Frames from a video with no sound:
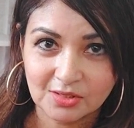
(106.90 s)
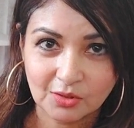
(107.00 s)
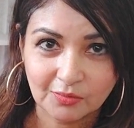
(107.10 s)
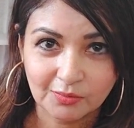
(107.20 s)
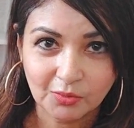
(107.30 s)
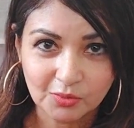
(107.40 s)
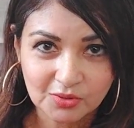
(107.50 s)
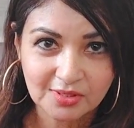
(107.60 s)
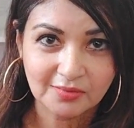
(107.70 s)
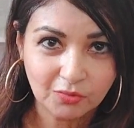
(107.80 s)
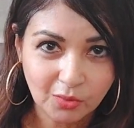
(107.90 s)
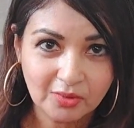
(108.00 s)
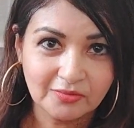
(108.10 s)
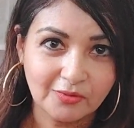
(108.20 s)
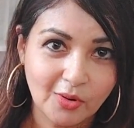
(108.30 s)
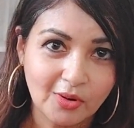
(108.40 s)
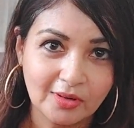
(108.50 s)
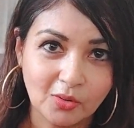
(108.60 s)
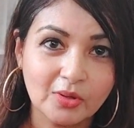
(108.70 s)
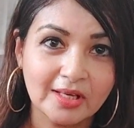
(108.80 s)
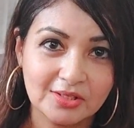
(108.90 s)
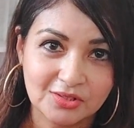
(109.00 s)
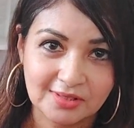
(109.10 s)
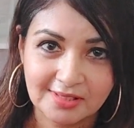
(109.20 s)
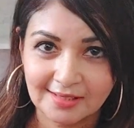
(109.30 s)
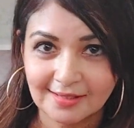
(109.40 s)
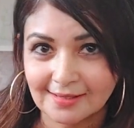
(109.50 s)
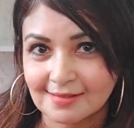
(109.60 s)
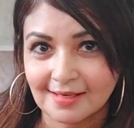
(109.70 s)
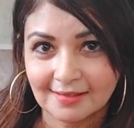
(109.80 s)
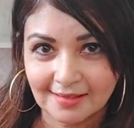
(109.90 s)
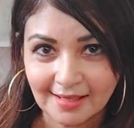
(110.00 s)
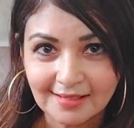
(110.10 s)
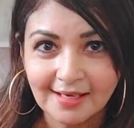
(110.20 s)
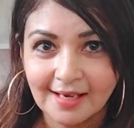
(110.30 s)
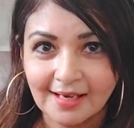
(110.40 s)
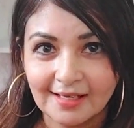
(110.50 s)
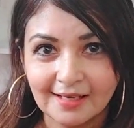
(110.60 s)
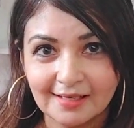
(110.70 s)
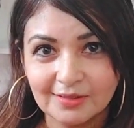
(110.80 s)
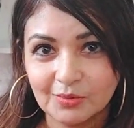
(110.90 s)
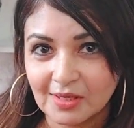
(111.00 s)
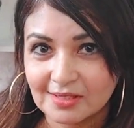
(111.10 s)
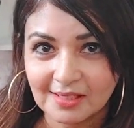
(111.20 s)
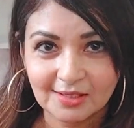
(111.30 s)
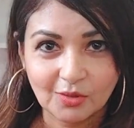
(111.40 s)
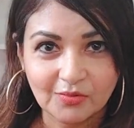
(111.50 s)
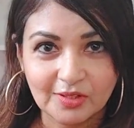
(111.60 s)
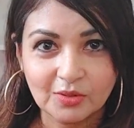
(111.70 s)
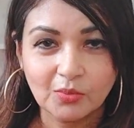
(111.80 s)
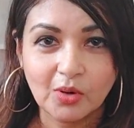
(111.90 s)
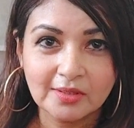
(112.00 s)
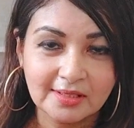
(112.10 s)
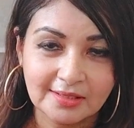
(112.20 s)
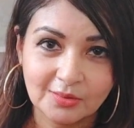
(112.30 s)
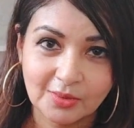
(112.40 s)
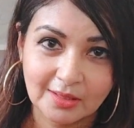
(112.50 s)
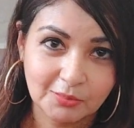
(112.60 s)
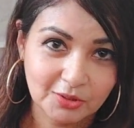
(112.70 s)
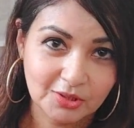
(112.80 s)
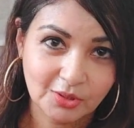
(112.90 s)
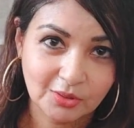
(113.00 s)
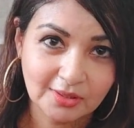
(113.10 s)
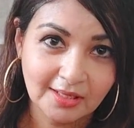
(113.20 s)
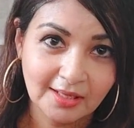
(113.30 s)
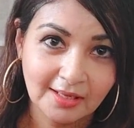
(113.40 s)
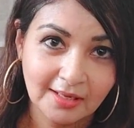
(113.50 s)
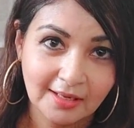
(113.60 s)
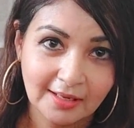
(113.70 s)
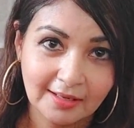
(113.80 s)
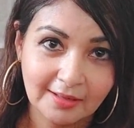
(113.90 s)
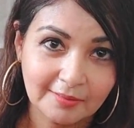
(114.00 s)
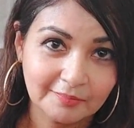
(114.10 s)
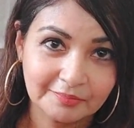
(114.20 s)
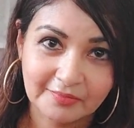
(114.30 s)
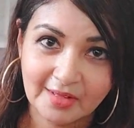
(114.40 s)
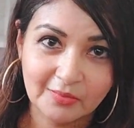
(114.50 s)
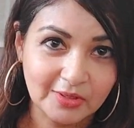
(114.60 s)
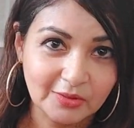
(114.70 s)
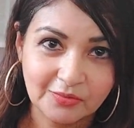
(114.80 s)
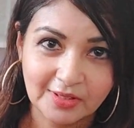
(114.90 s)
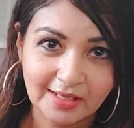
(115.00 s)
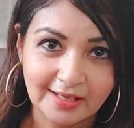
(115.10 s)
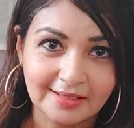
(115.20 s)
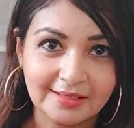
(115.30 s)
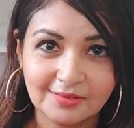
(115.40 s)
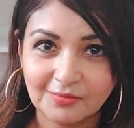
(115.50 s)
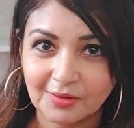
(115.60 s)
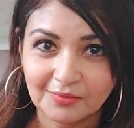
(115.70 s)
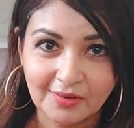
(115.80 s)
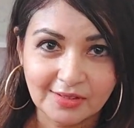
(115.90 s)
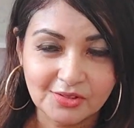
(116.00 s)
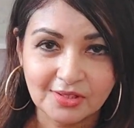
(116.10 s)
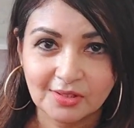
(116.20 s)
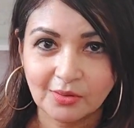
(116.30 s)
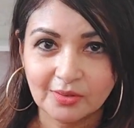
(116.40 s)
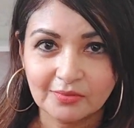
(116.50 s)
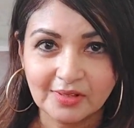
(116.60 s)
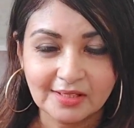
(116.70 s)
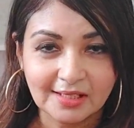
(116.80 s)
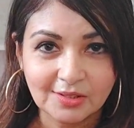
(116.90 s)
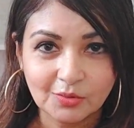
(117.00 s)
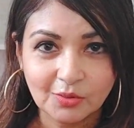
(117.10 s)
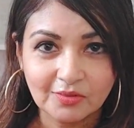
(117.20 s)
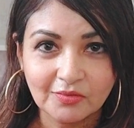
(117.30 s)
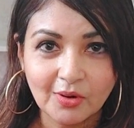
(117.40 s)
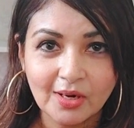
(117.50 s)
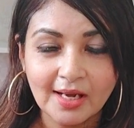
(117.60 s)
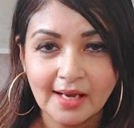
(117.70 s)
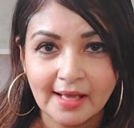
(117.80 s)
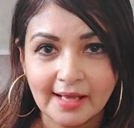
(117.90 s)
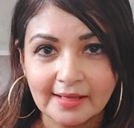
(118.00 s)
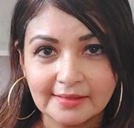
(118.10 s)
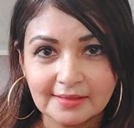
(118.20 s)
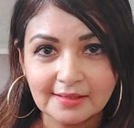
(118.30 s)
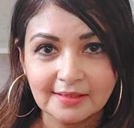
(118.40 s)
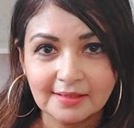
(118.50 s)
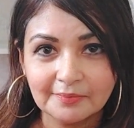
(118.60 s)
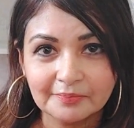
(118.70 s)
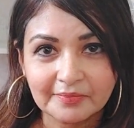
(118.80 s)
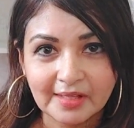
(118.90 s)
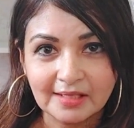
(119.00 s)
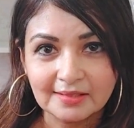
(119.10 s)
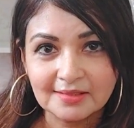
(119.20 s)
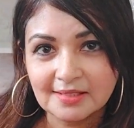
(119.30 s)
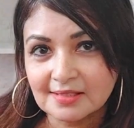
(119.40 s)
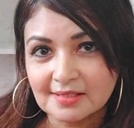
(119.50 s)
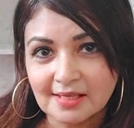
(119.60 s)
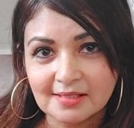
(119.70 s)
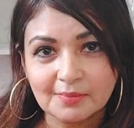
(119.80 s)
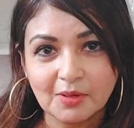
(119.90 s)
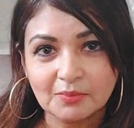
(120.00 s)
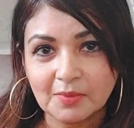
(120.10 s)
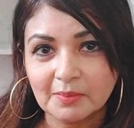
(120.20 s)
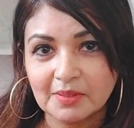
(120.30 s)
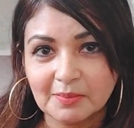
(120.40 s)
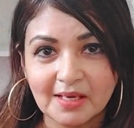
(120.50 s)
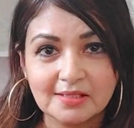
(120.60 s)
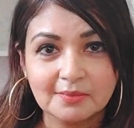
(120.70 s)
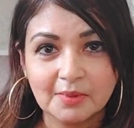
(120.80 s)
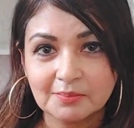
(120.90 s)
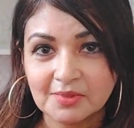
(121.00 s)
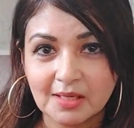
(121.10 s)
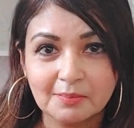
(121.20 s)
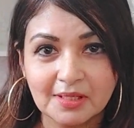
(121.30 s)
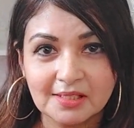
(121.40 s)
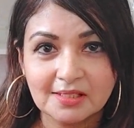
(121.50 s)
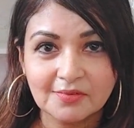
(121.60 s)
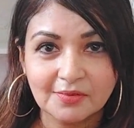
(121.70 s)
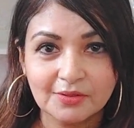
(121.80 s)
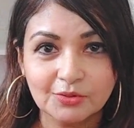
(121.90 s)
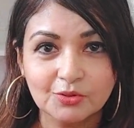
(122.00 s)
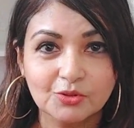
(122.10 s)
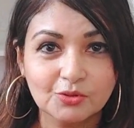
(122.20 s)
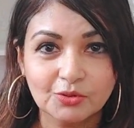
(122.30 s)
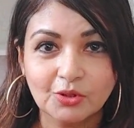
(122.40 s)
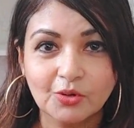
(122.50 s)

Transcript: sort of mostly worn for occasions and things like that. You can take it off when you want, and you can put it on when you feel like it for a function or event that you're going for. And it just takes about maybe maximum 10 minutes for you to do